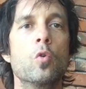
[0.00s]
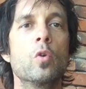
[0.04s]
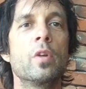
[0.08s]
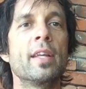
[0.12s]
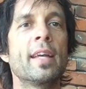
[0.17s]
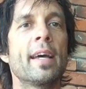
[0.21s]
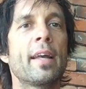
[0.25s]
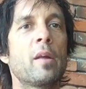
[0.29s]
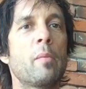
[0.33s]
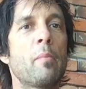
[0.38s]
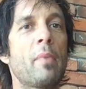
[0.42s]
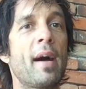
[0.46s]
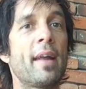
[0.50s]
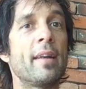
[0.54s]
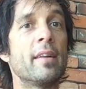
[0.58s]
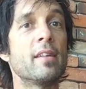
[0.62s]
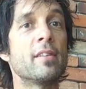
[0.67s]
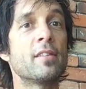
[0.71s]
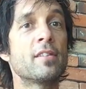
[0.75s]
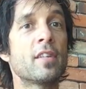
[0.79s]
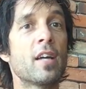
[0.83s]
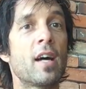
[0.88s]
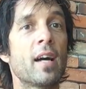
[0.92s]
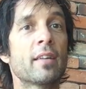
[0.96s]
Uddiyana
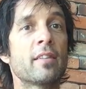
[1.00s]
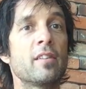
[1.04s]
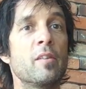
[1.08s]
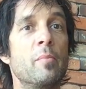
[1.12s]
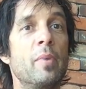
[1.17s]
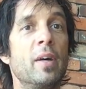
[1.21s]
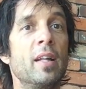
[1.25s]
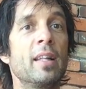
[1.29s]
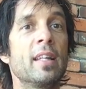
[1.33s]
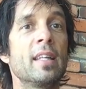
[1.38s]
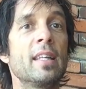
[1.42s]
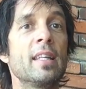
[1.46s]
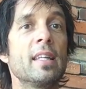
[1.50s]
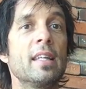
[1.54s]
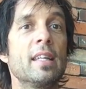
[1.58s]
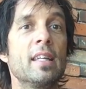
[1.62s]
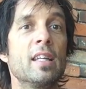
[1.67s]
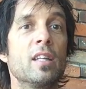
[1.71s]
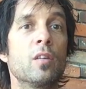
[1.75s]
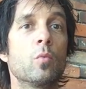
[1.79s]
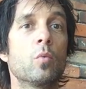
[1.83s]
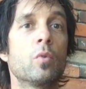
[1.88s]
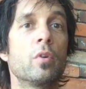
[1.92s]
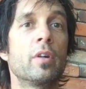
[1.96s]
Bandha, tuck the belly
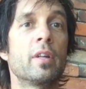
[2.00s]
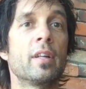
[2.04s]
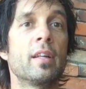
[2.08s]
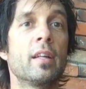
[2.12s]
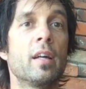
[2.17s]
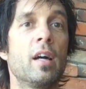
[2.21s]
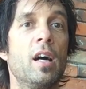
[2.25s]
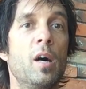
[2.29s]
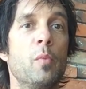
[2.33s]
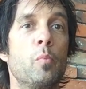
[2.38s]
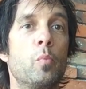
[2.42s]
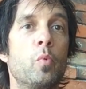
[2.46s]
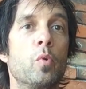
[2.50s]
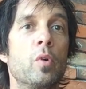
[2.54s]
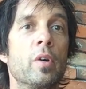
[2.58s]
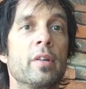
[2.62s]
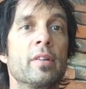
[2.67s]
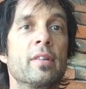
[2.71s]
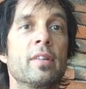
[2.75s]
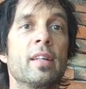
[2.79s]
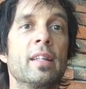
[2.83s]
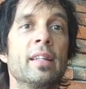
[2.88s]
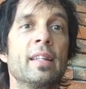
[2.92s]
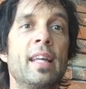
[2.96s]
inward and
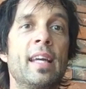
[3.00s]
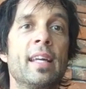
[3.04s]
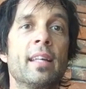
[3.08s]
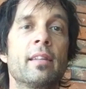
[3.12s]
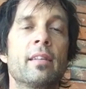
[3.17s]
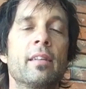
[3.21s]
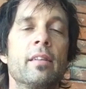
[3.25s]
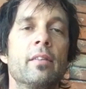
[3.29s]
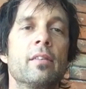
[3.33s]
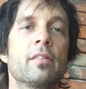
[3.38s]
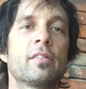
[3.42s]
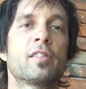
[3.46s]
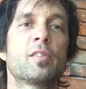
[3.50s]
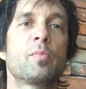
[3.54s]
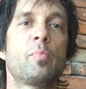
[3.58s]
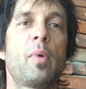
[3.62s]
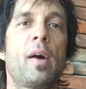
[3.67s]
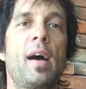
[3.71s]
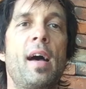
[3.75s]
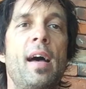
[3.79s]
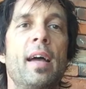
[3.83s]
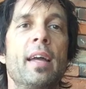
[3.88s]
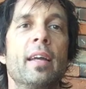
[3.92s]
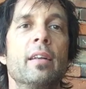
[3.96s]
upward to lengthen the
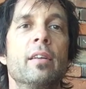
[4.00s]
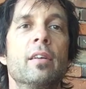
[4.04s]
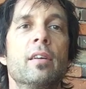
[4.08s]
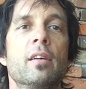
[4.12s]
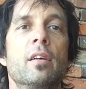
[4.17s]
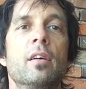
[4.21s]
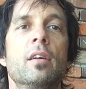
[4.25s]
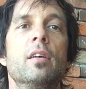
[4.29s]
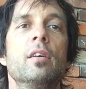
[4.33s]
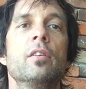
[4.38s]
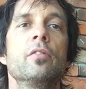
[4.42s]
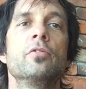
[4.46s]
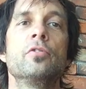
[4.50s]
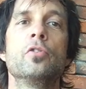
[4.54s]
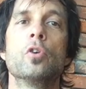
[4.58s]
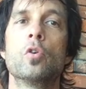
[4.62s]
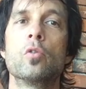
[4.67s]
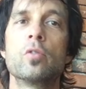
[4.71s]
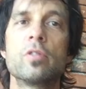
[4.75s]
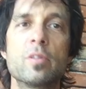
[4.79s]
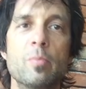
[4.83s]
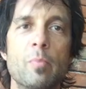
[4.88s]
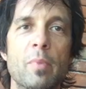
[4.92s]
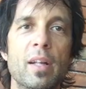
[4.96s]
spine.
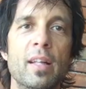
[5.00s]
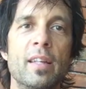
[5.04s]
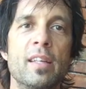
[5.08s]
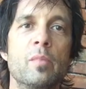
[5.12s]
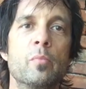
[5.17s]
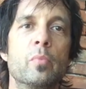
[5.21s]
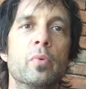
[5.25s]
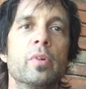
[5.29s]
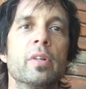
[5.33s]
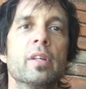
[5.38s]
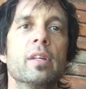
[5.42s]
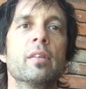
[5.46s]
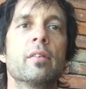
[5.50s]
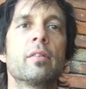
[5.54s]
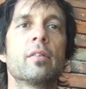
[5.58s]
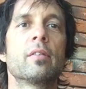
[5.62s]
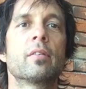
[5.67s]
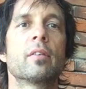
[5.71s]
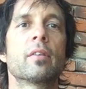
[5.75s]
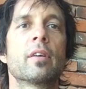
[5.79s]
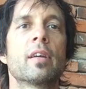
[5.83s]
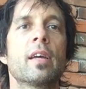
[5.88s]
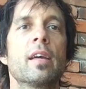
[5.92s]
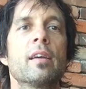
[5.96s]
Don't belly breathe.
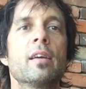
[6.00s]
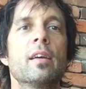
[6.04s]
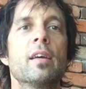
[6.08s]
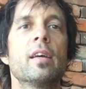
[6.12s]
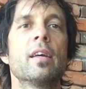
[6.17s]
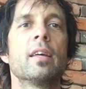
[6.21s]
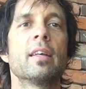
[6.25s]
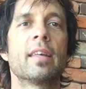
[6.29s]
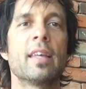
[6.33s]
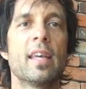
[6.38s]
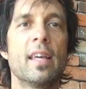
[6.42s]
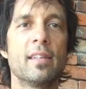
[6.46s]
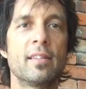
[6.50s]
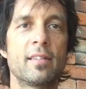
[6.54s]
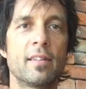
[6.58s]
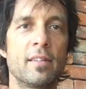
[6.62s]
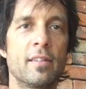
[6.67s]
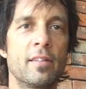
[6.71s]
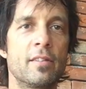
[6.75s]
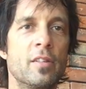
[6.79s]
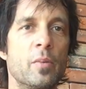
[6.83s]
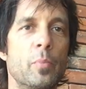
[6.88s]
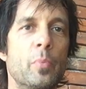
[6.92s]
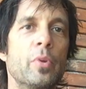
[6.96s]
Okay? Gaze
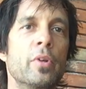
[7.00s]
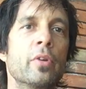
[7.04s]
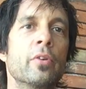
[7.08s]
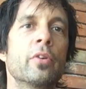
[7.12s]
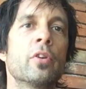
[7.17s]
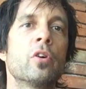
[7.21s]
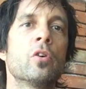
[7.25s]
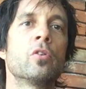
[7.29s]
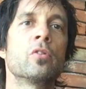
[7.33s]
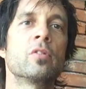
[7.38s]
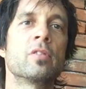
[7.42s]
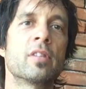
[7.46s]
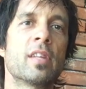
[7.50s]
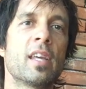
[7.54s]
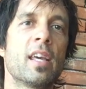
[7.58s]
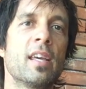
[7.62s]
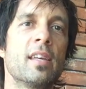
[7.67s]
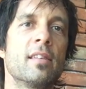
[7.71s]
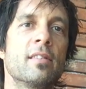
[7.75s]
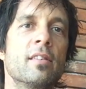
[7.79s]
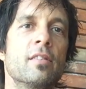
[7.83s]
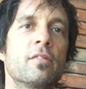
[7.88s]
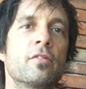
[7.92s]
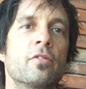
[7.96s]
at the tip of your nose,
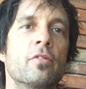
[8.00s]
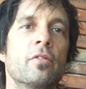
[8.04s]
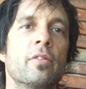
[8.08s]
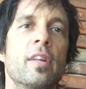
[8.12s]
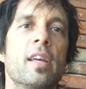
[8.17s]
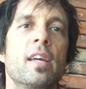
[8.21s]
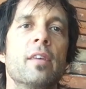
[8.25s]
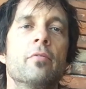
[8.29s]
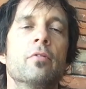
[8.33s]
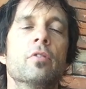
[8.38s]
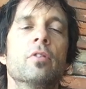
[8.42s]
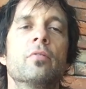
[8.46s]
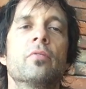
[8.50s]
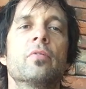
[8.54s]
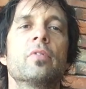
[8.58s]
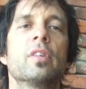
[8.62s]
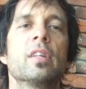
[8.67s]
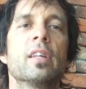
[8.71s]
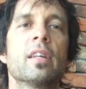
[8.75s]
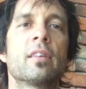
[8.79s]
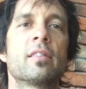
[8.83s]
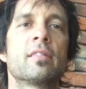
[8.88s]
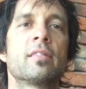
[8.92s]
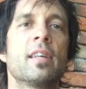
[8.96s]
gaze at your navel,
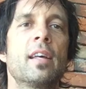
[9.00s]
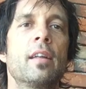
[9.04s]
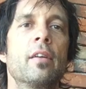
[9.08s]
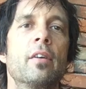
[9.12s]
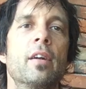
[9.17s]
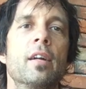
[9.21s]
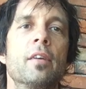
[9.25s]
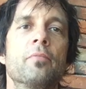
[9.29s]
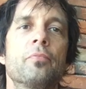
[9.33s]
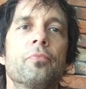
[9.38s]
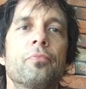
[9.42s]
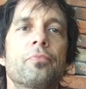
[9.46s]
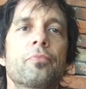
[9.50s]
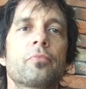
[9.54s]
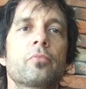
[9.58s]
etc.